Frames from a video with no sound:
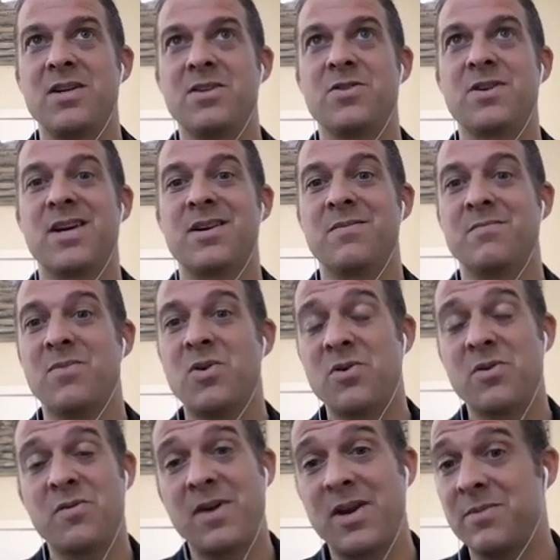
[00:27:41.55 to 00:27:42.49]
You gotta
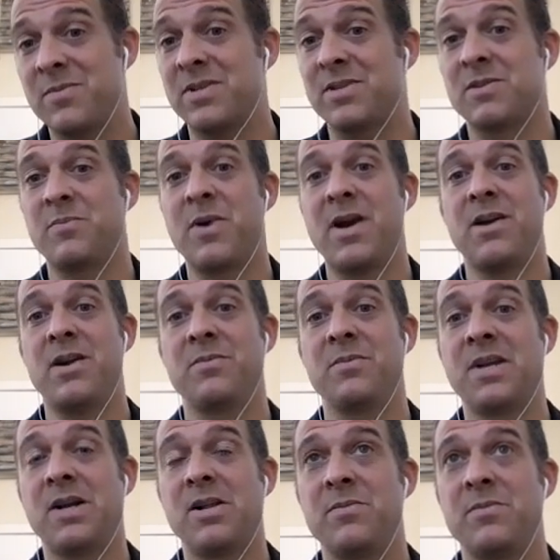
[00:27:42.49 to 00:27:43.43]
motivate them, inspire them,
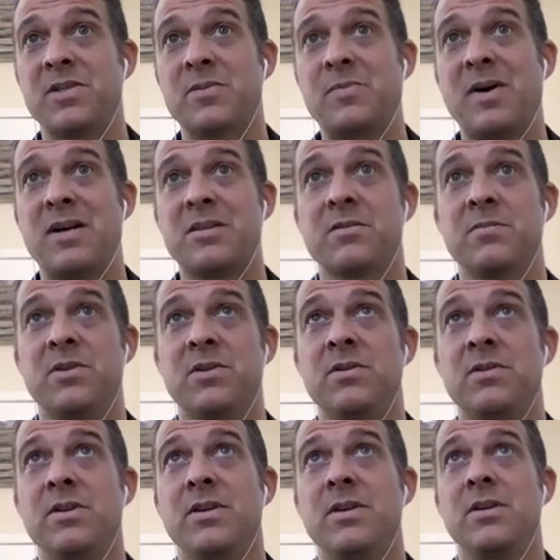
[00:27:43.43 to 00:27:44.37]
tell them it's
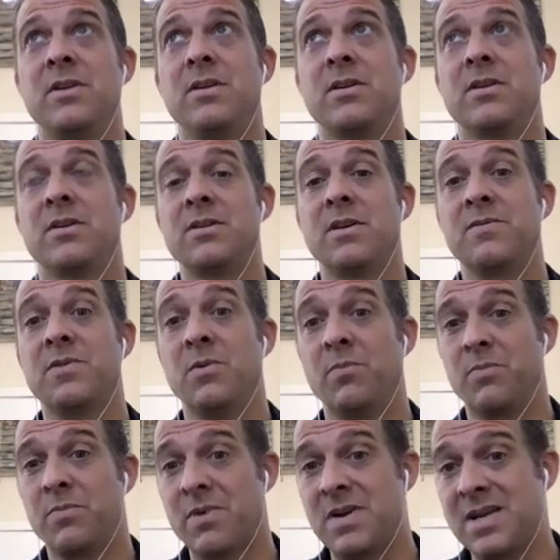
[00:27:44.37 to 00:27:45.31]
possible. You have to
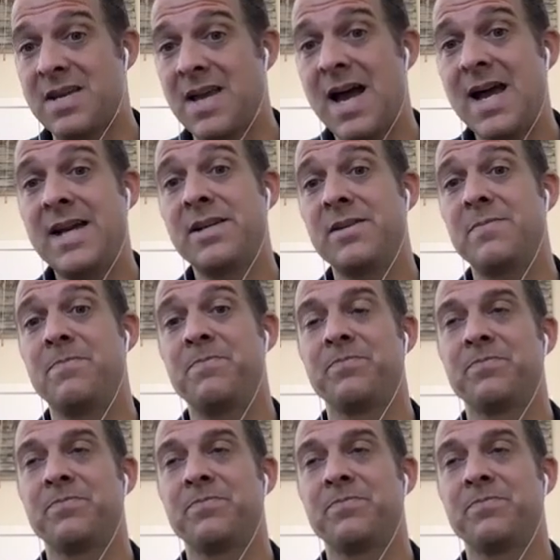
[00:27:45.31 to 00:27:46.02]
guide them.